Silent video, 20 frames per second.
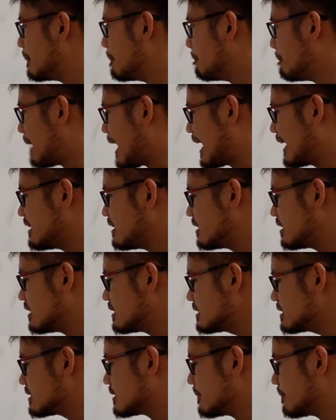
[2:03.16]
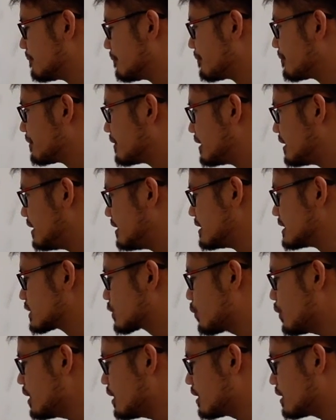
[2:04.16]
minus t
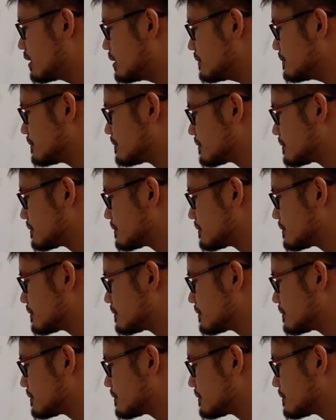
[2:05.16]
squared